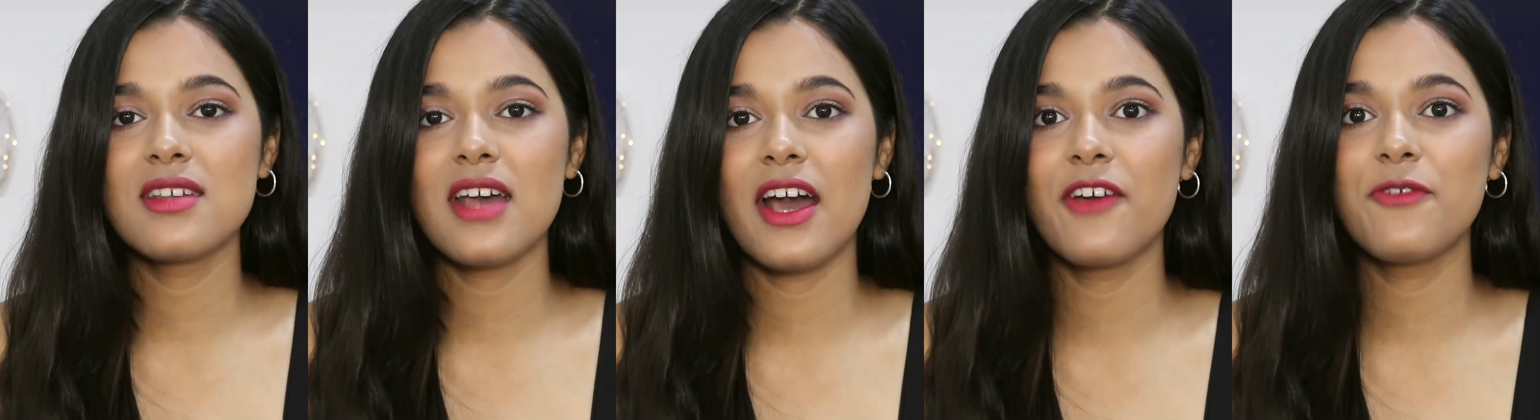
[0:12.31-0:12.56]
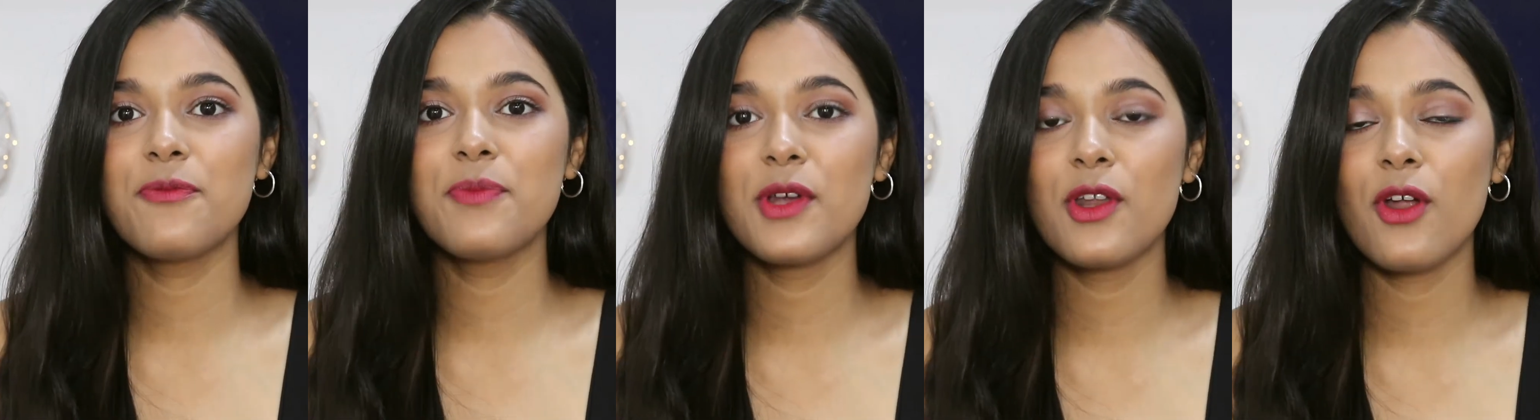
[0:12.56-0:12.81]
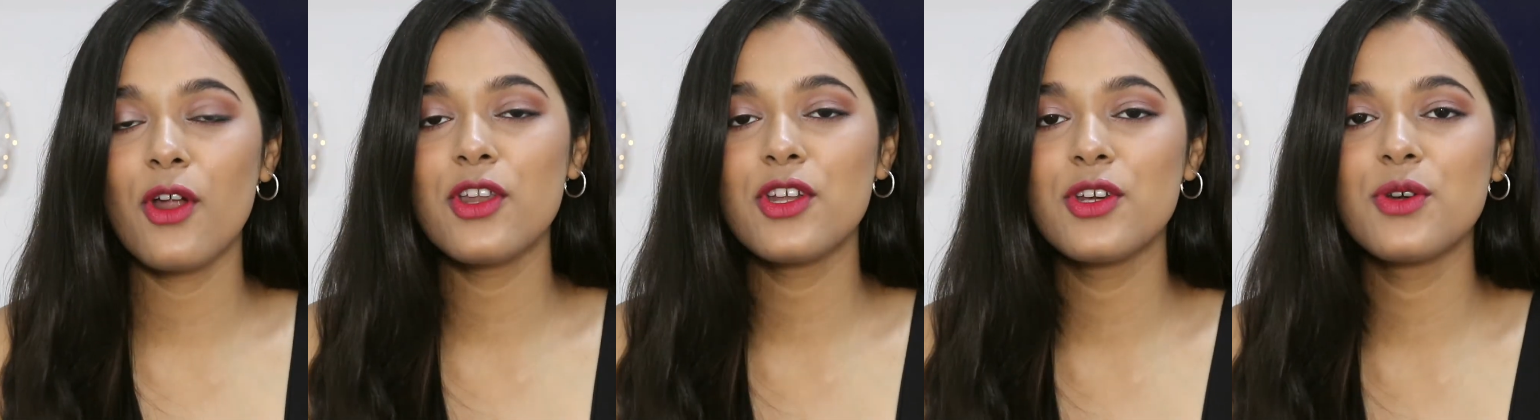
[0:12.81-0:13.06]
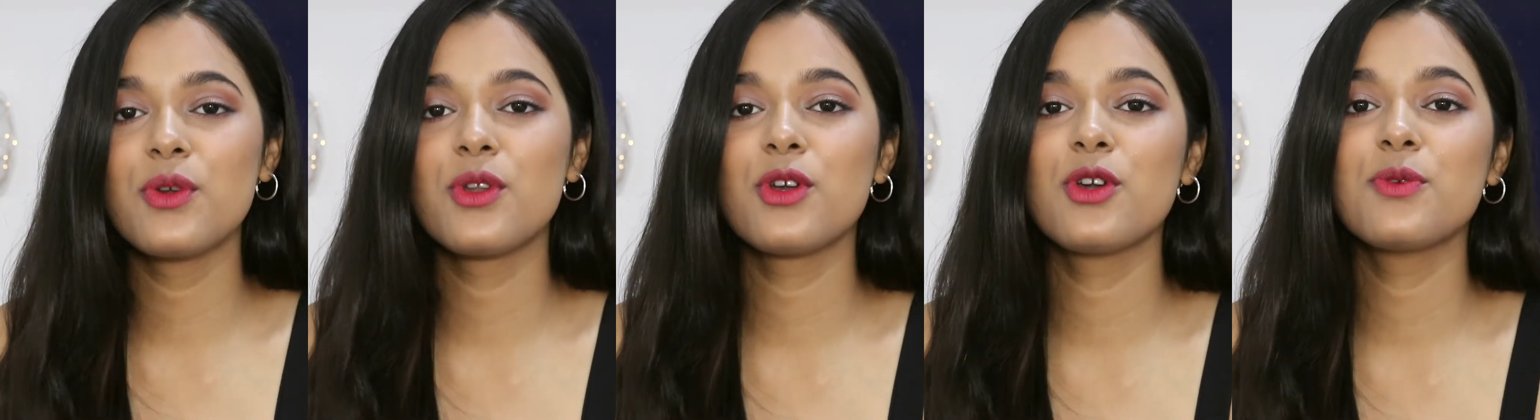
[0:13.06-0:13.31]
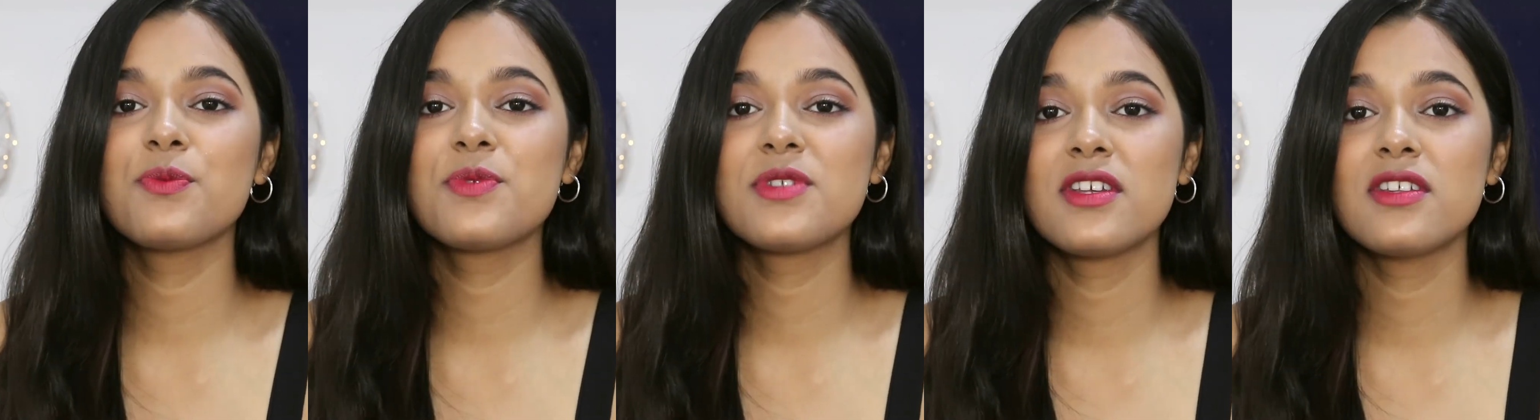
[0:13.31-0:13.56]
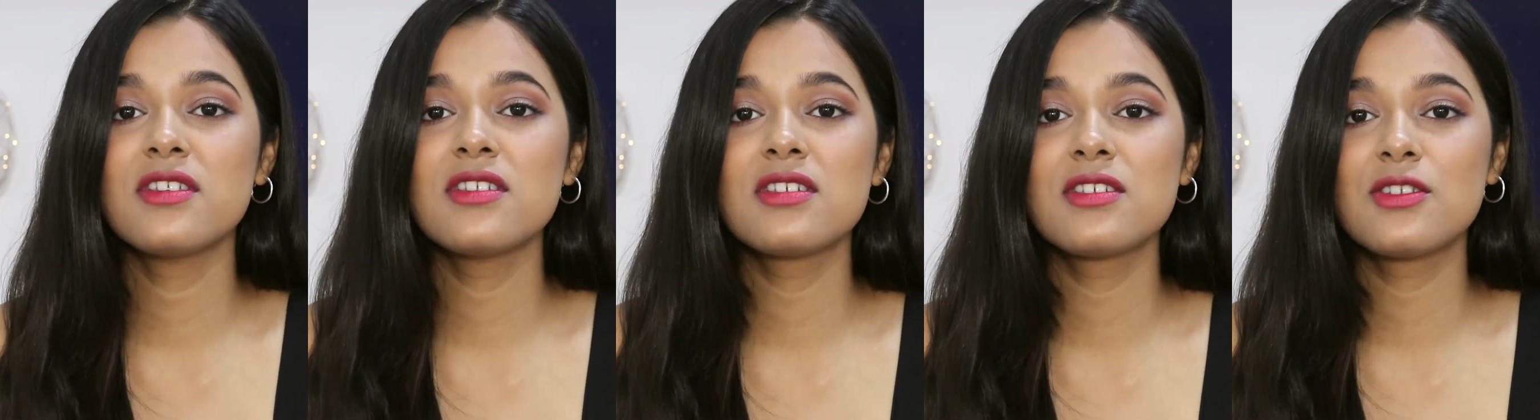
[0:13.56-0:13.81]
I've been on YouTube
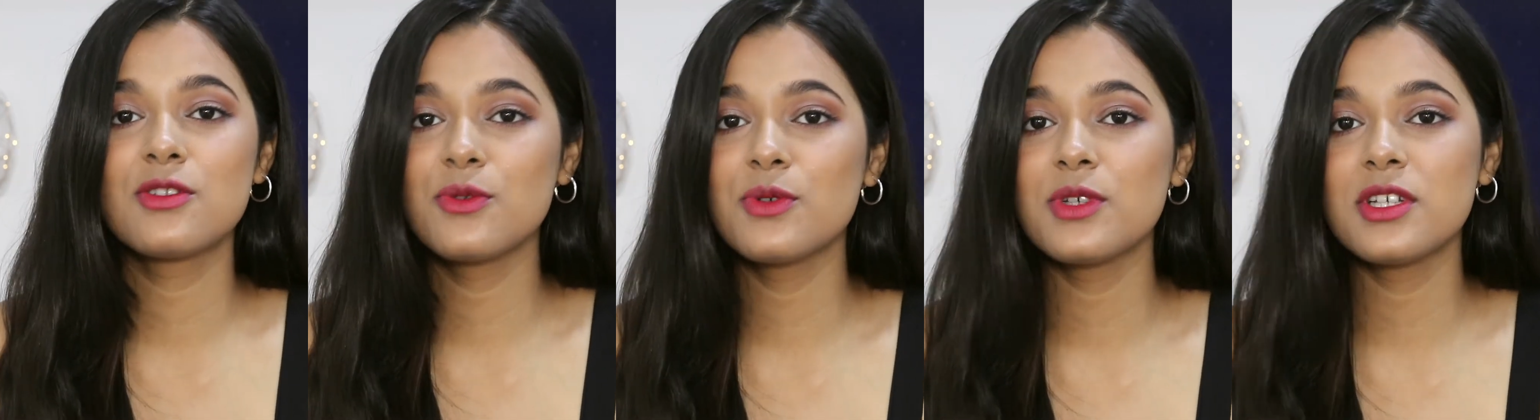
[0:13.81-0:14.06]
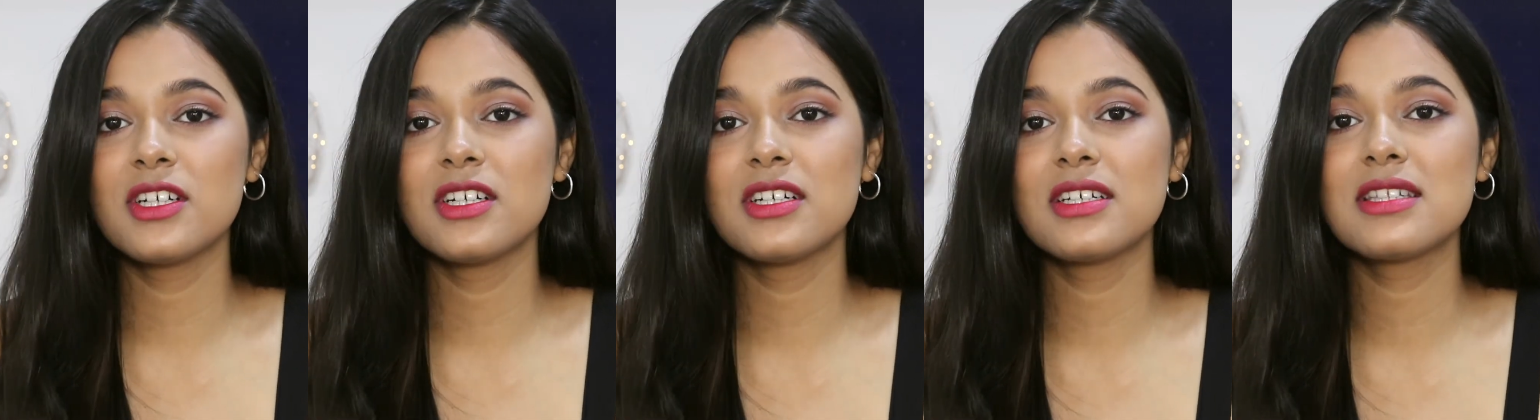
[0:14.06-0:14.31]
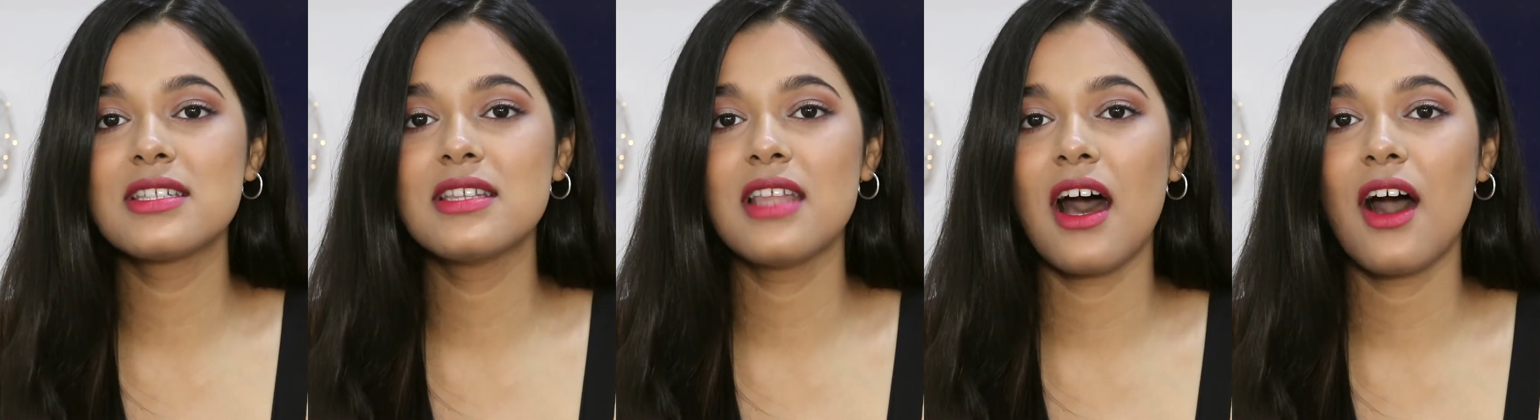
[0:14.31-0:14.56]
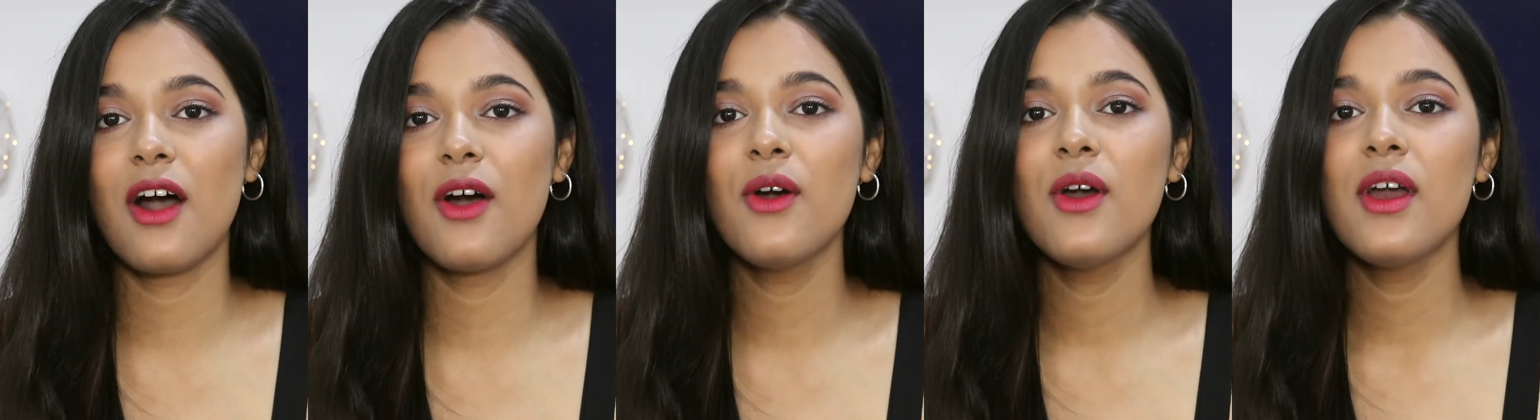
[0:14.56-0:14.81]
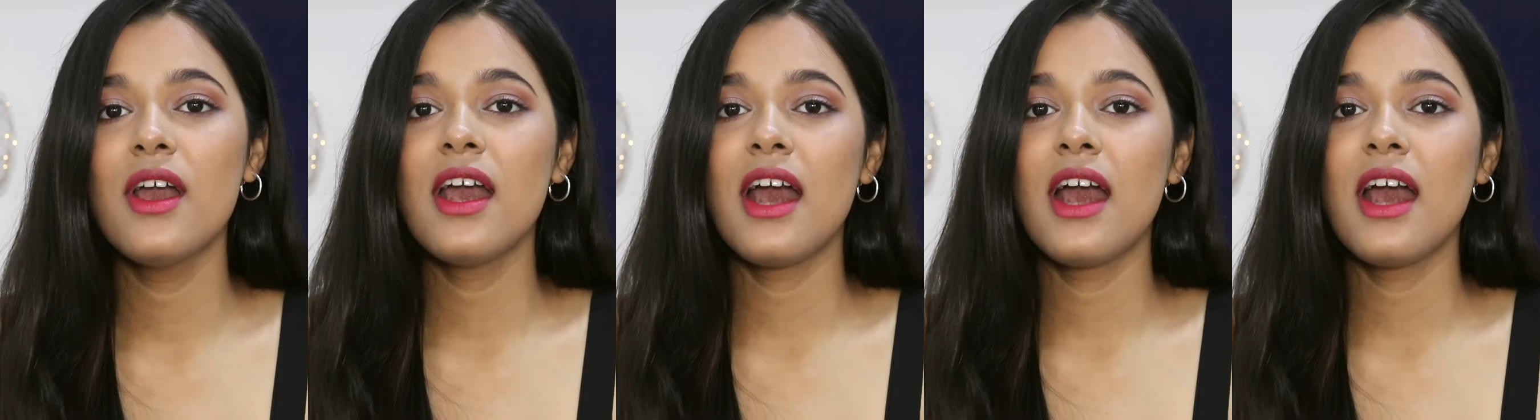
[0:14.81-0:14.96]
since 2 years now